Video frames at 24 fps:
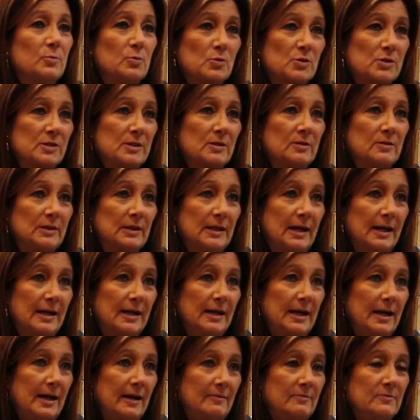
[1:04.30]
more so than I
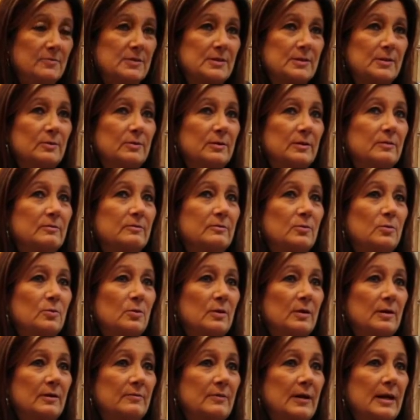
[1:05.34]
have, so
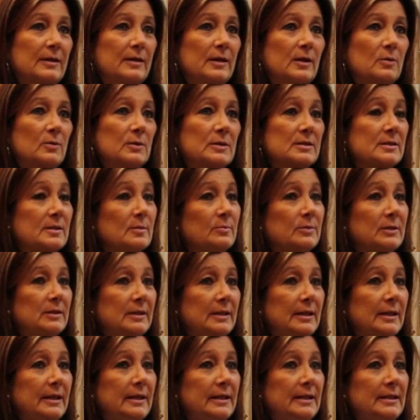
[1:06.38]
therefore if I know it's
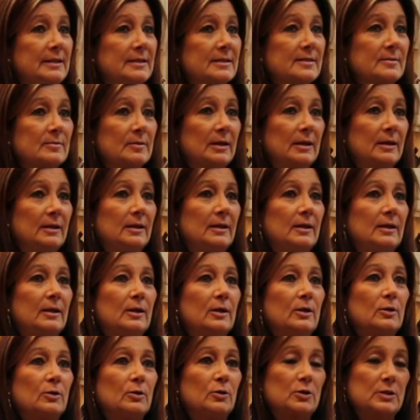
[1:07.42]
something he's
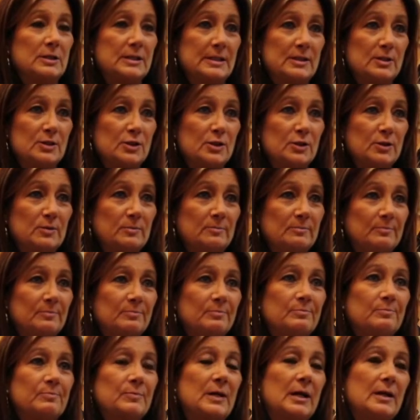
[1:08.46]
looked into,
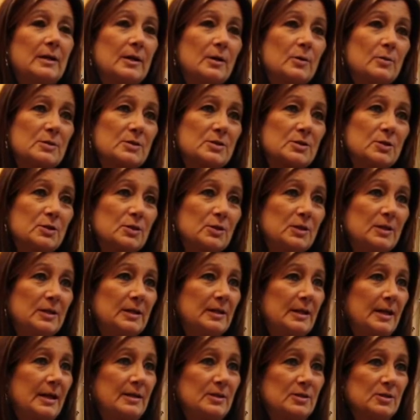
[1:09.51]
I know it's good,
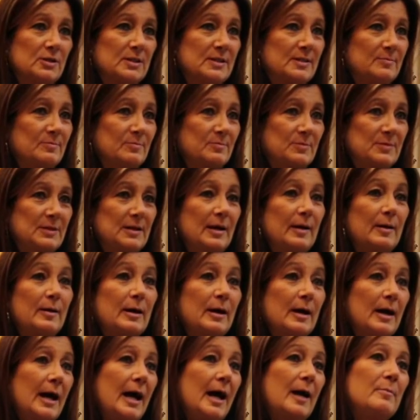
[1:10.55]
and
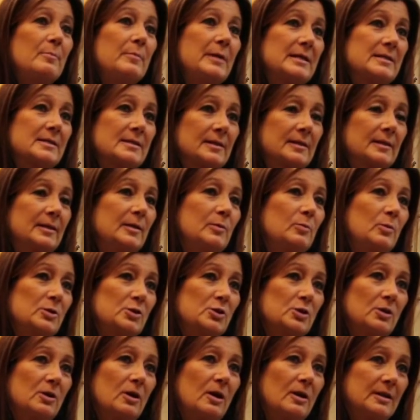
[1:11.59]
I'm basically
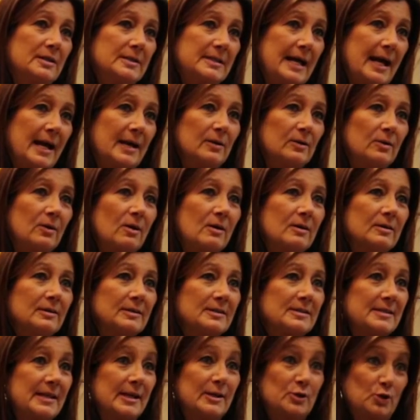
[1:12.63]
what you call a tag along
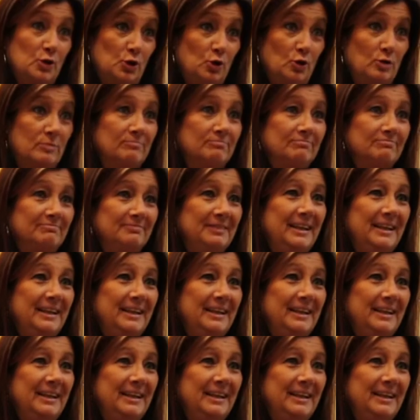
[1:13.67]
and say sure.